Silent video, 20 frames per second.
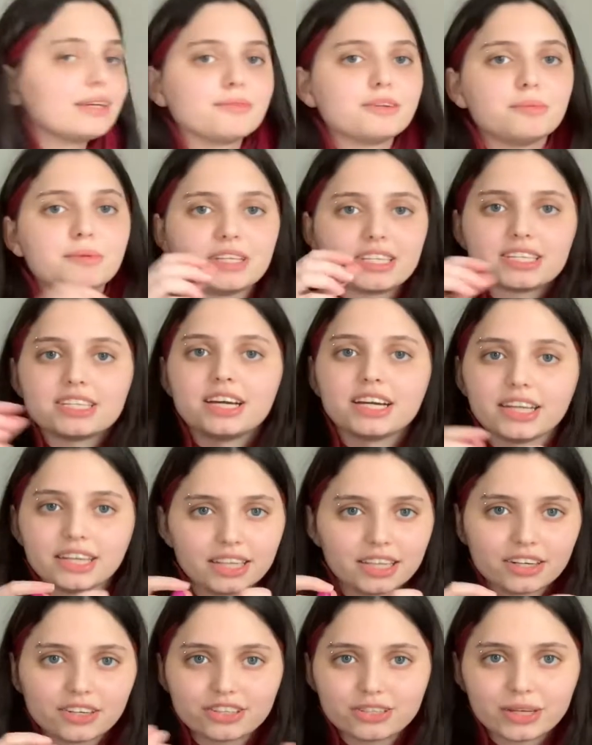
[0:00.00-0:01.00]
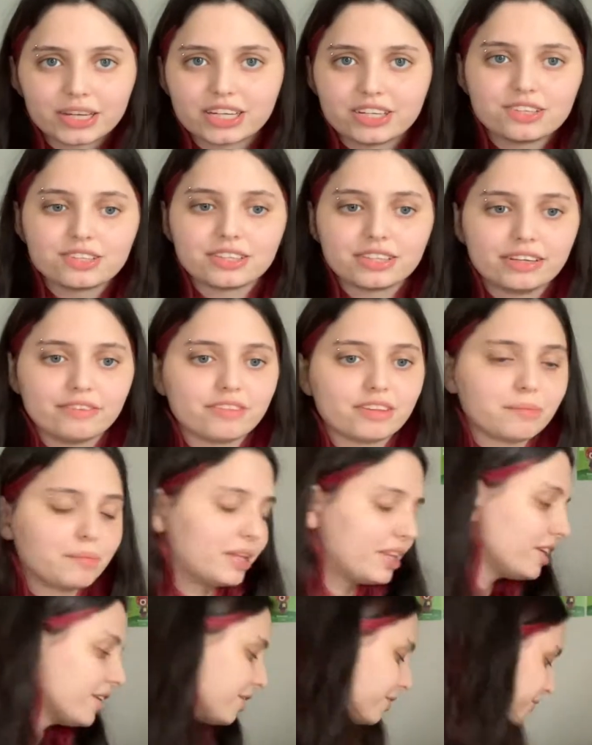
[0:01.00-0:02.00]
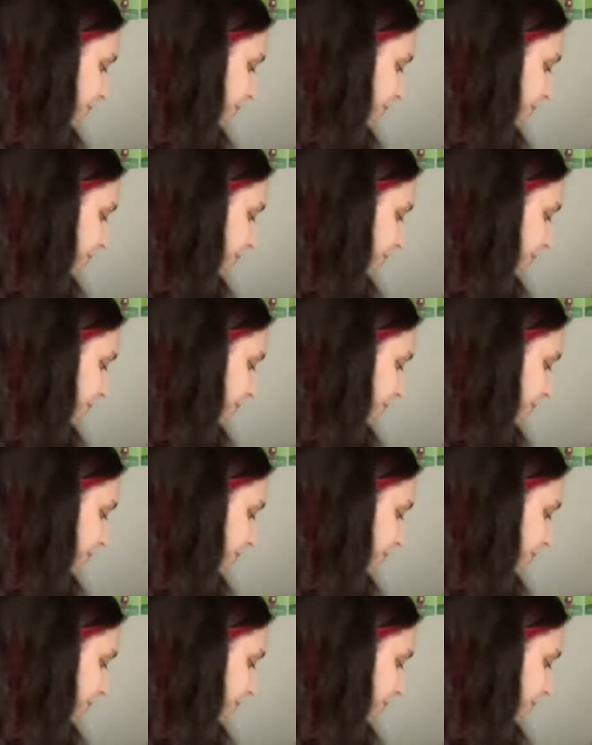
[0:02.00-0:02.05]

to be snug in there so I can just leave them in there.